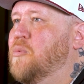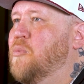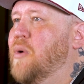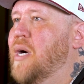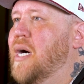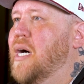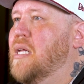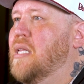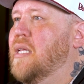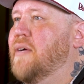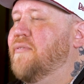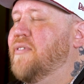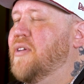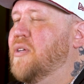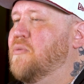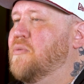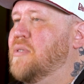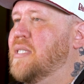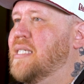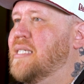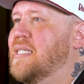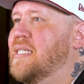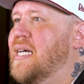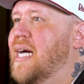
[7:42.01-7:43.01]
well if you
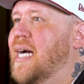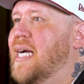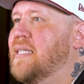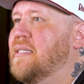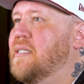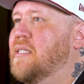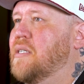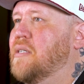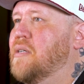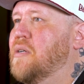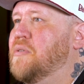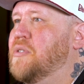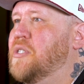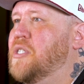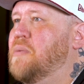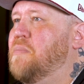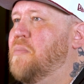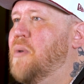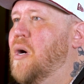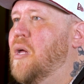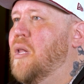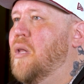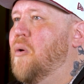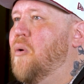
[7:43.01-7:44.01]
decide to go
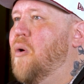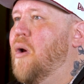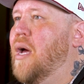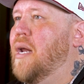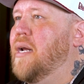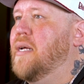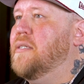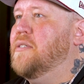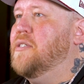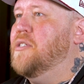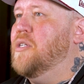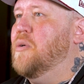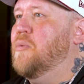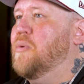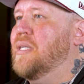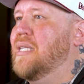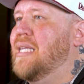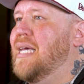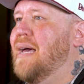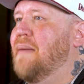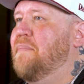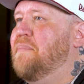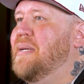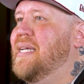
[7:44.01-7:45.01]
smaller on it. So with
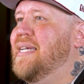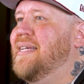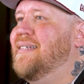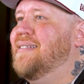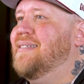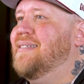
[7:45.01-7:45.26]
that being